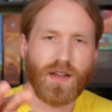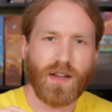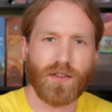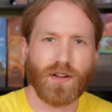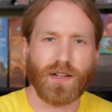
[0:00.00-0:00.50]

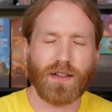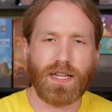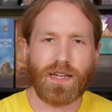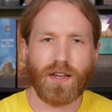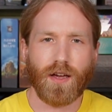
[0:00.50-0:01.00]
and they're going to
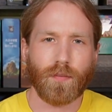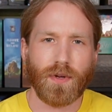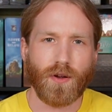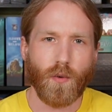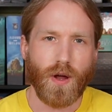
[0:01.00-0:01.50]
link up
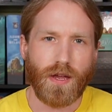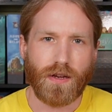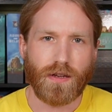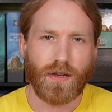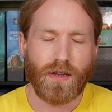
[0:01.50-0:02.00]
in a
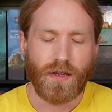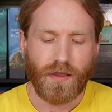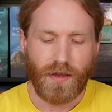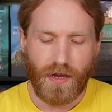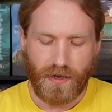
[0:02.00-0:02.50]
way
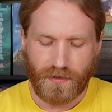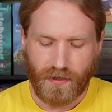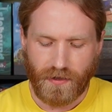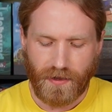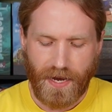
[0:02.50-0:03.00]
that is
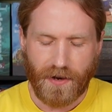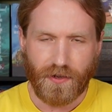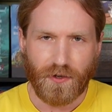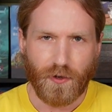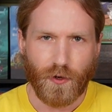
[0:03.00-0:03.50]
going to allow you
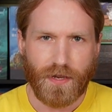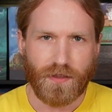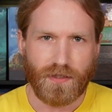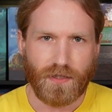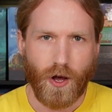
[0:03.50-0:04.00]
to create
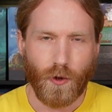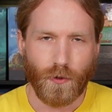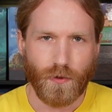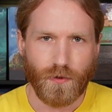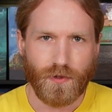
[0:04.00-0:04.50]
these
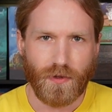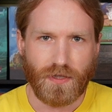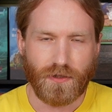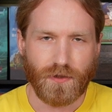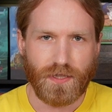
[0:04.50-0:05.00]
holes, so
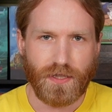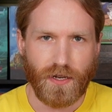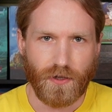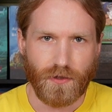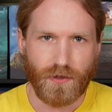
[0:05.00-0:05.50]
these little
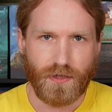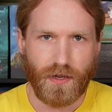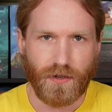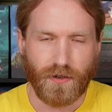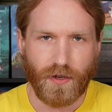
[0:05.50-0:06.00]
cells
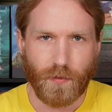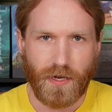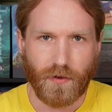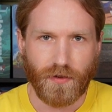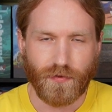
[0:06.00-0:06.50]
that you're going to be
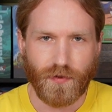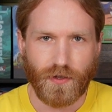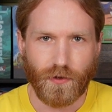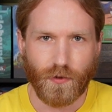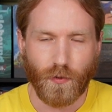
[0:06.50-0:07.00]
able to
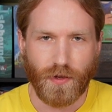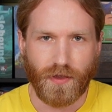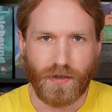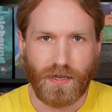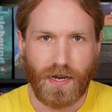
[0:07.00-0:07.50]
fill
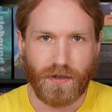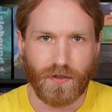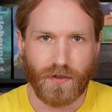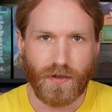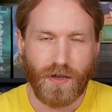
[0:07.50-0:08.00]
with
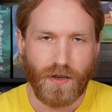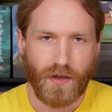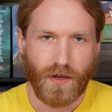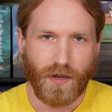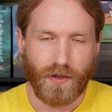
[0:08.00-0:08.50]
nectar.
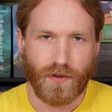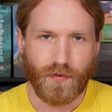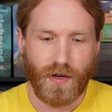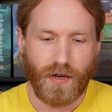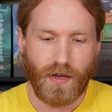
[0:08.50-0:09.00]
You've
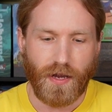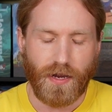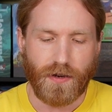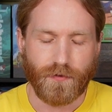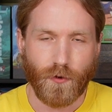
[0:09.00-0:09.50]
got
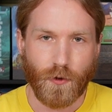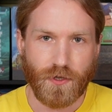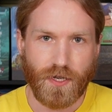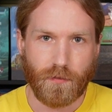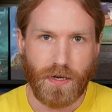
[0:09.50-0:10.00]
a
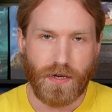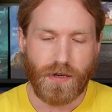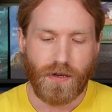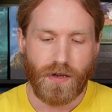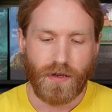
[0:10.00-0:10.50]
foraging
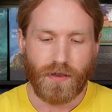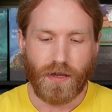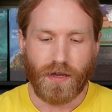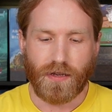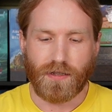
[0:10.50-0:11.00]
bee
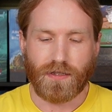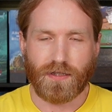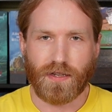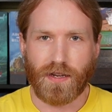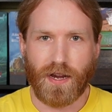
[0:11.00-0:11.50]
that is
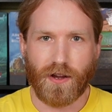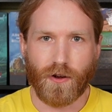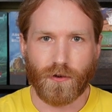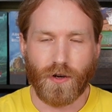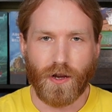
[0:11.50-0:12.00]
sitting
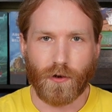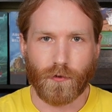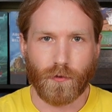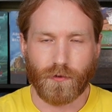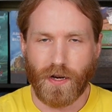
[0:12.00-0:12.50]

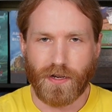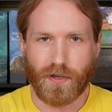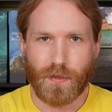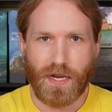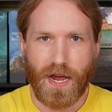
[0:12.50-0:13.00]
out ready
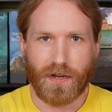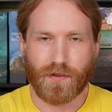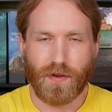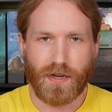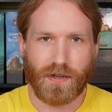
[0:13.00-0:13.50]
to be
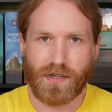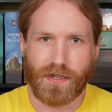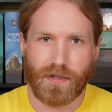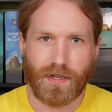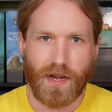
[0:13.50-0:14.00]
activated
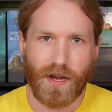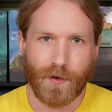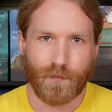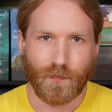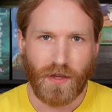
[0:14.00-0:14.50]
any
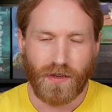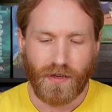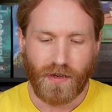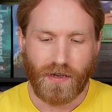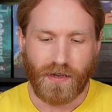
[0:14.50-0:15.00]
time,
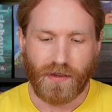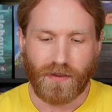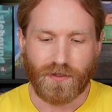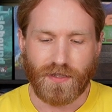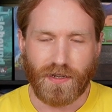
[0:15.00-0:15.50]
and
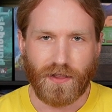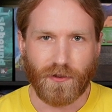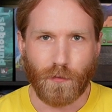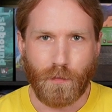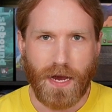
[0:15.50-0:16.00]
there's like a
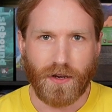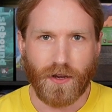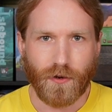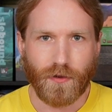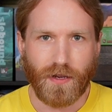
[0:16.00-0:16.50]
little
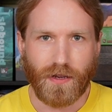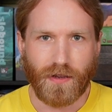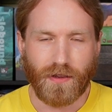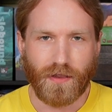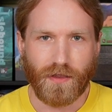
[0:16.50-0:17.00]
meadow
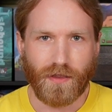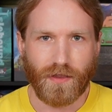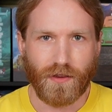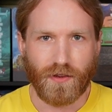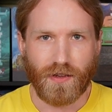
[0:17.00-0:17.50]
that
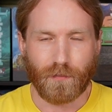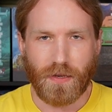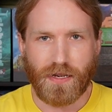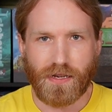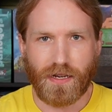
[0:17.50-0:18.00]
the
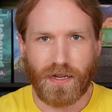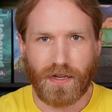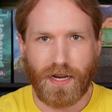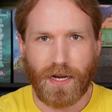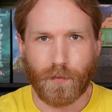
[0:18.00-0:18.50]
bee
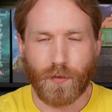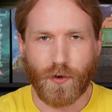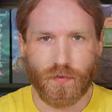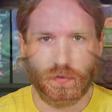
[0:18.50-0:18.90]
can kind of move